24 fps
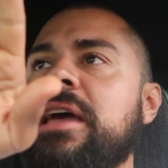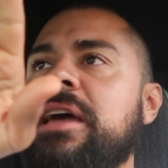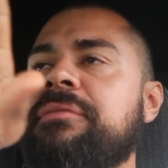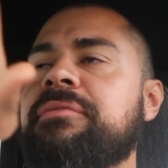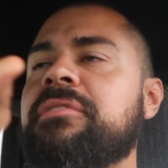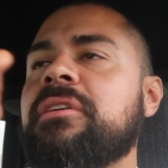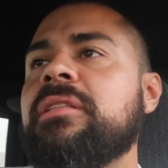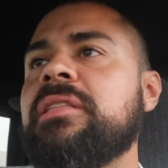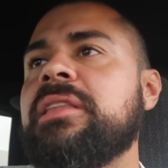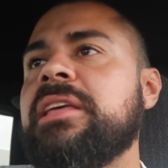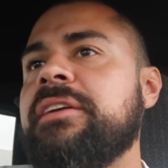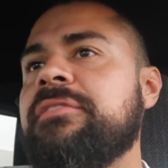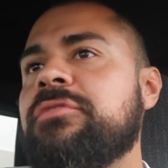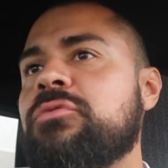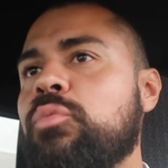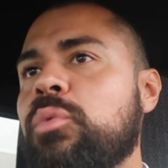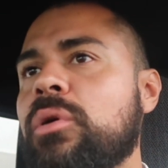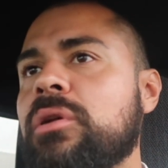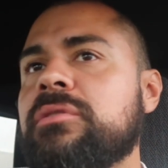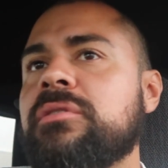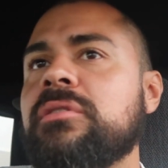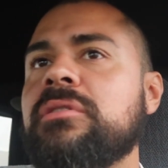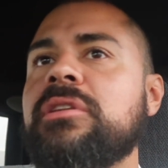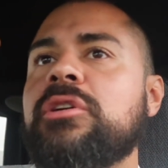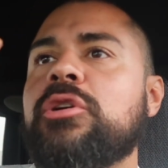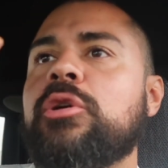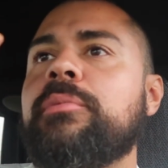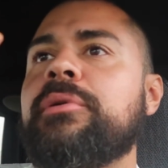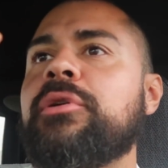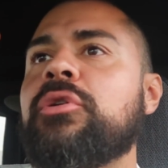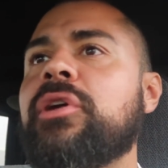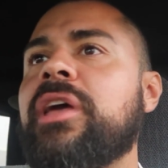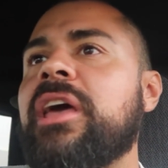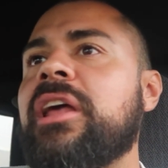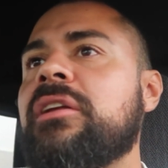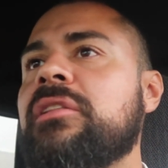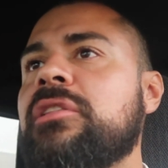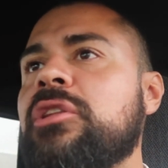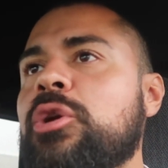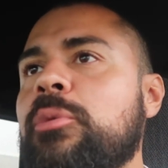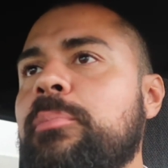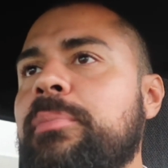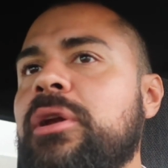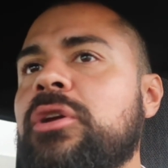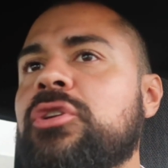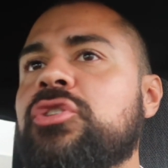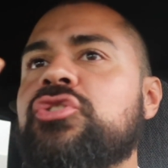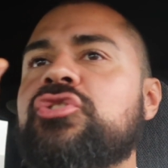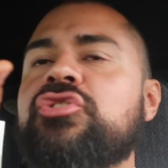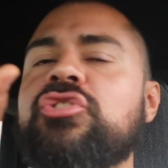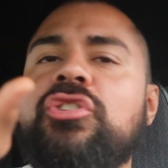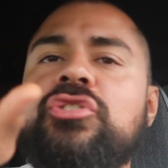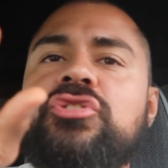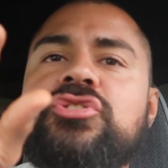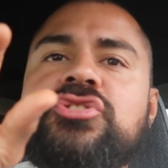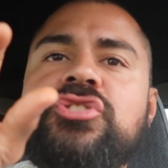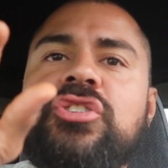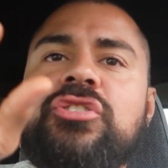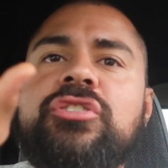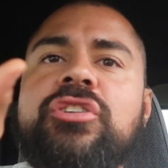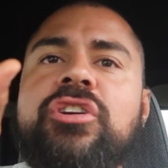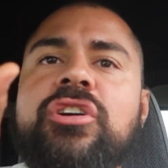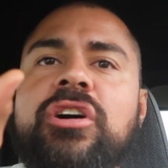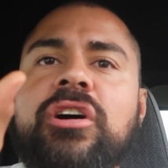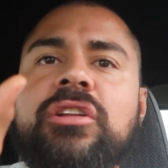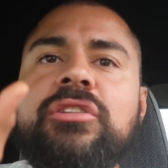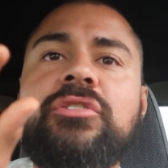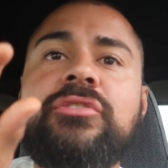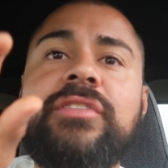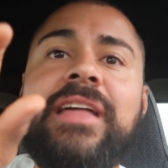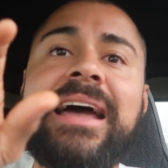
if the leaves wilt a little bit or get a little bit of a certain color,